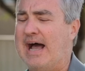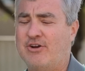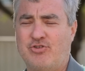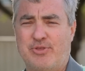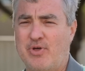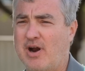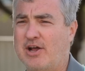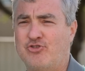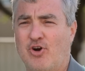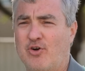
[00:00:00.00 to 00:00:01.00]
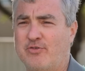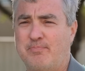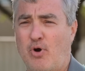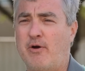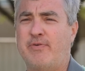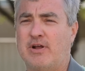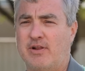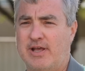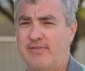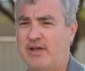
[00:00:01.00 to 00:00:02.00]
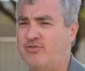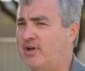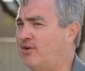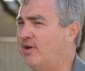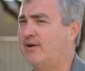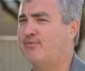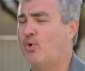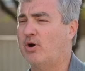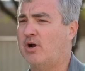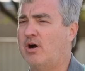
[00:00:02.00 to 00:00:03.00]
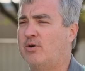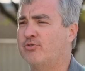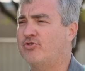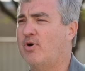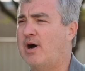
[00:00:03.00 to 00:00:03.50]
I actually thought I drove perfectly, and they said you hit four cones.